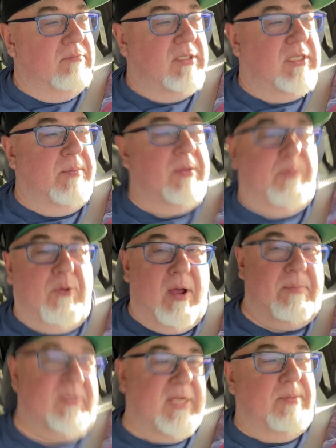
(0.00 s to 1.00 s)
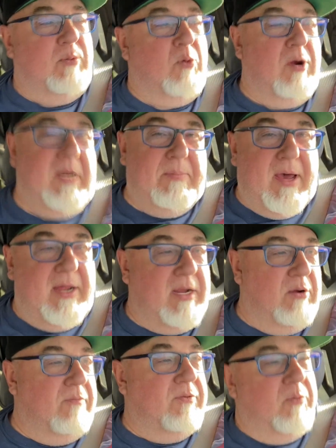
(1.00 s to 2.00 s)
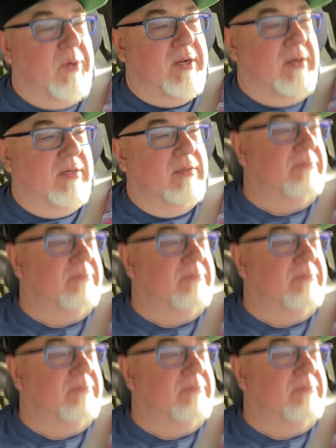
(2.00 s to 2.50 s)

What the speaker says: some of the problems that I've been worried about here over the winter.